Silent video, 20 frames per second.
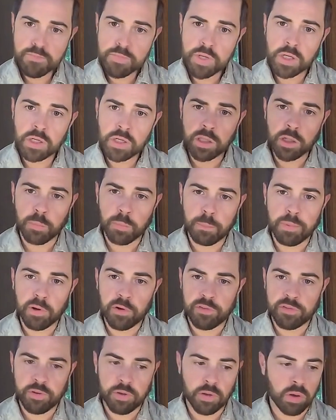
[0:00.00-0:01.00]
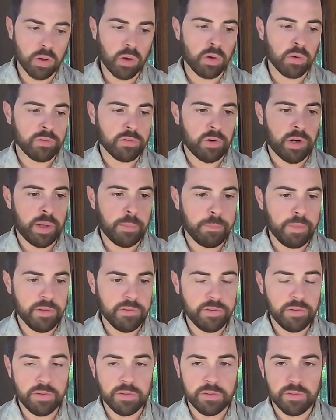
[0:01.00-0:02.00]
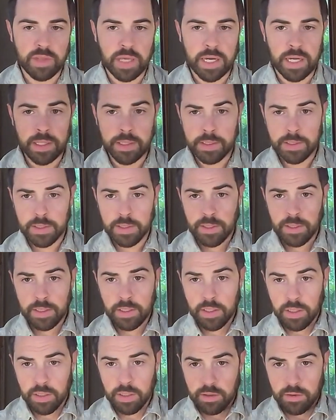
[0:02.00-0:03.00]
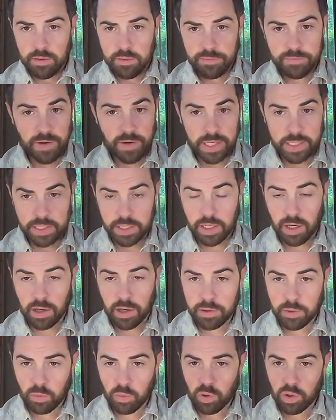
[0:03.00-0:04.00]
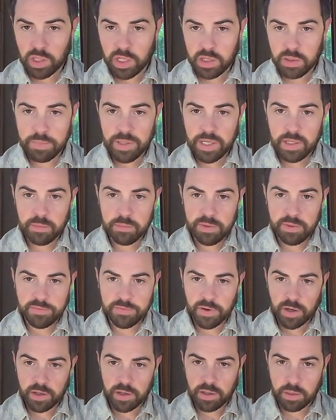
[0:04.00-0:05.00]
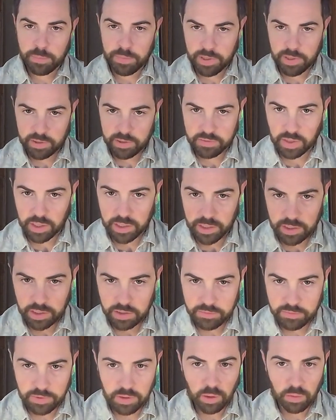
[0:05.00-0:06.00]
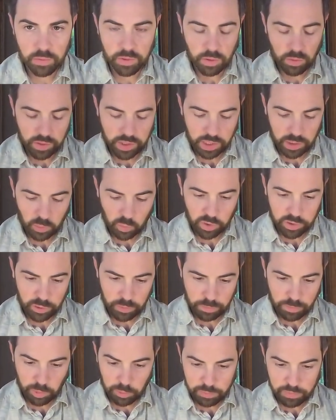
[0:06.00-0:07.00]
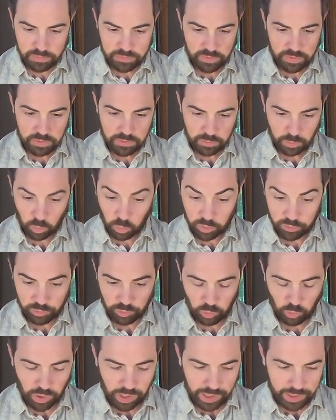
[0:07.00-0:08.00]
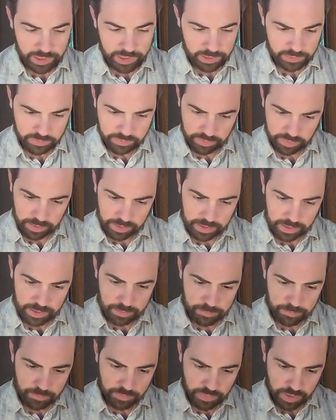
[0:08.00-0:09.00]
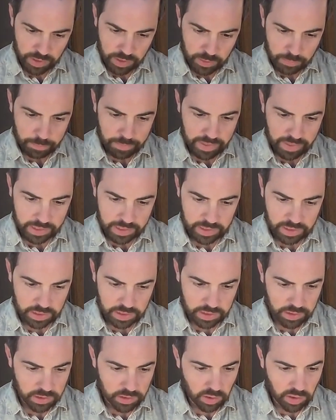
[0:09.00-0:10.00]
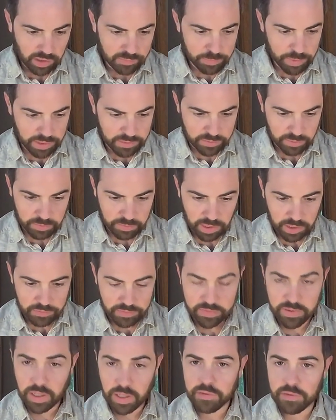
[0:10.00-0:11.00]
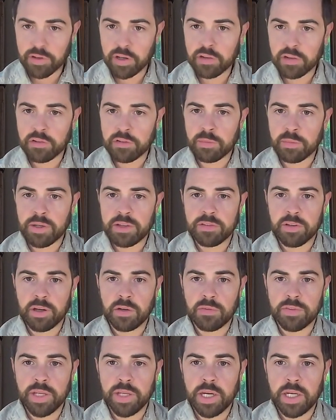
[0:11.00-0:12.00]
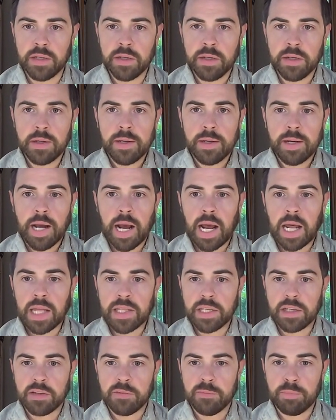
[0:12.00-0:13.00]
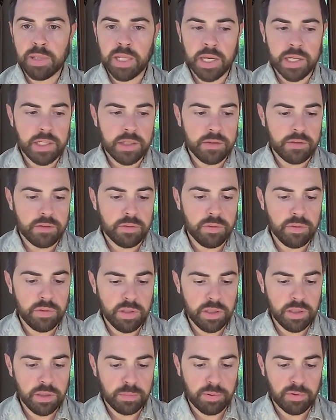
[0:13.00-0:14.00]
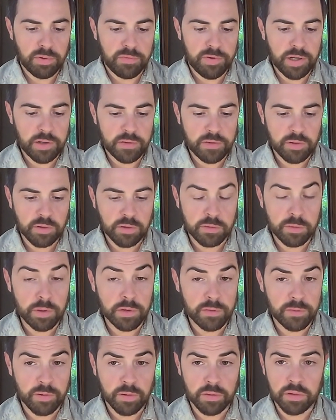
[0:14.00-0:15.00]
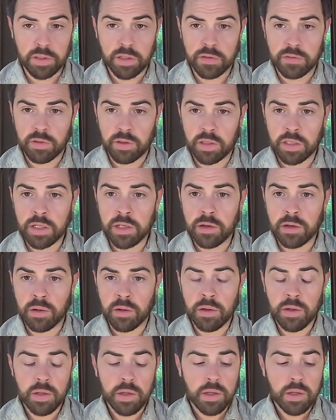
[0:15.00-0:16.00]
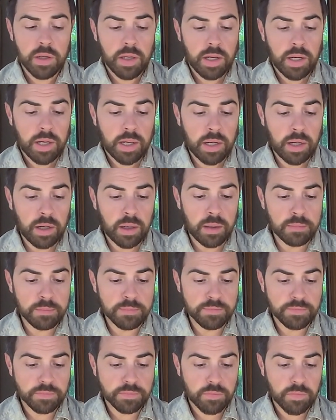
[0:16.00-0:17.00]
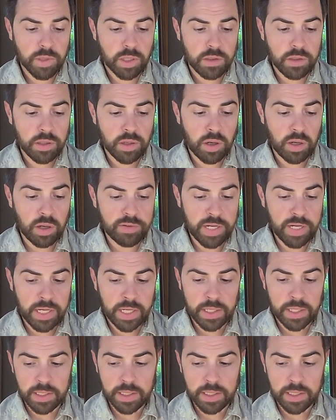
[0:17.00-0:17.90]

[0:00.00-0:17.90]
clear personal goals or ambitions that find it hard to roll out of bed and be fired up and excited if you don't know kind of what your purpose is or what your why is. But I think, I've made some lifestyle changes myself that I think have bled into the professional space, certainly as a leader. I've had